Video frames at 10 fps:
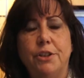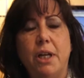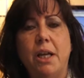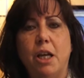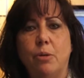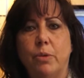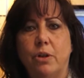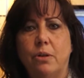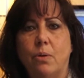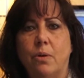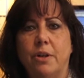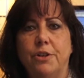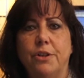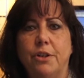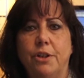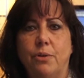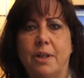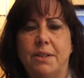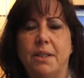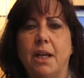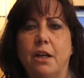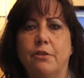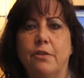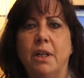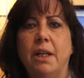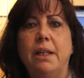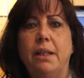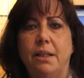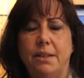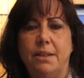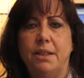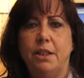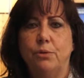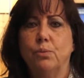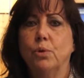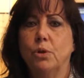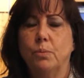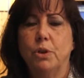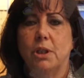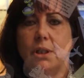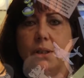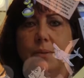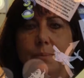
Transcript: AHA handbook or into the USEF EC rule book.